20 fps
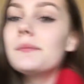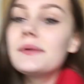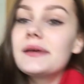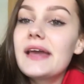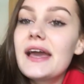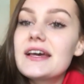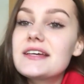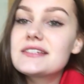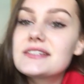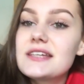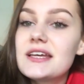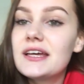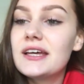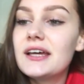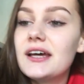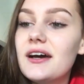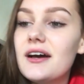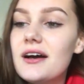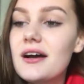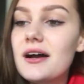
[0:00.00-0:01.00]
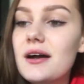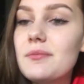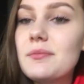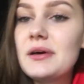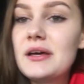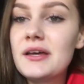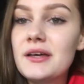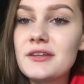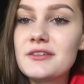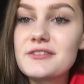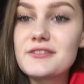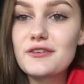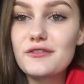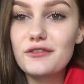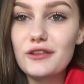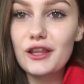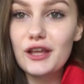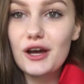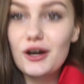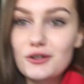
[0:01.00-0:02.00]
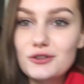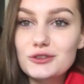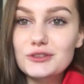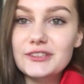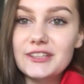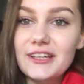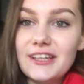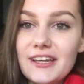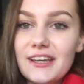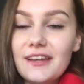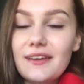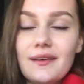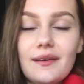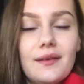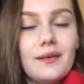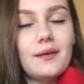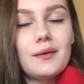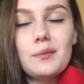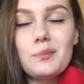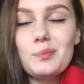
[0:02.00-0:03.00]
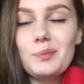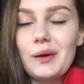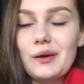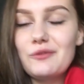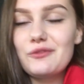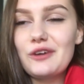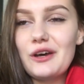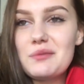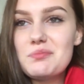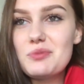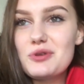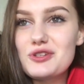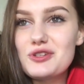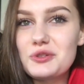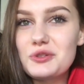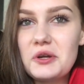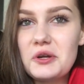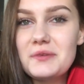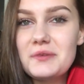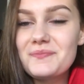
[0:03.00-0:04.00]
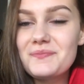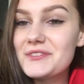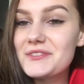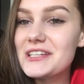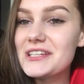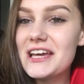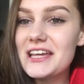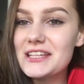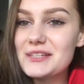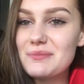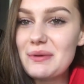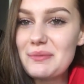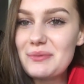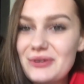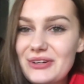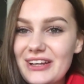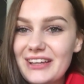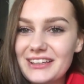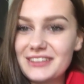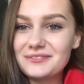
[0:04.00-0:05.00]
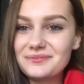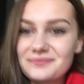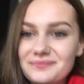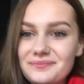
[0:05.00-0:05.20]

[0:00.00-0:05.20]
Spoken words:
But yes, still full of cold, but I'm fine, pushing through. So yeah, it's my morning.